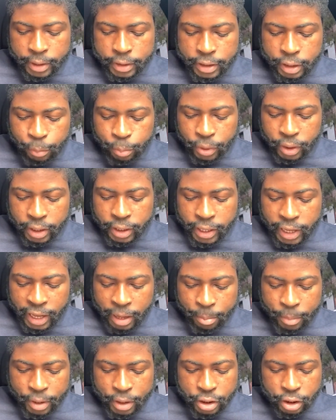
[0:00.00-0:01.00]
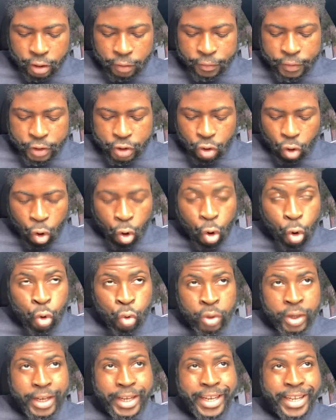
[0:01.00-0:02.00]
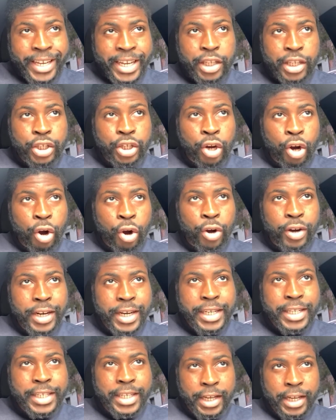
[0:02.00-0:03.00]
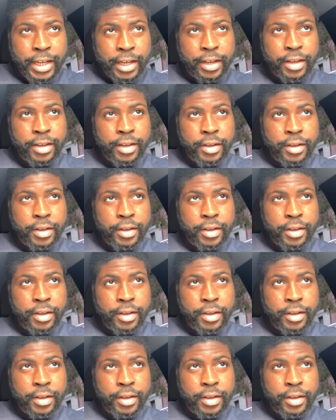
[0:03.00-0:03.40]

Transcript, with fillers: to be an image of his own eternity.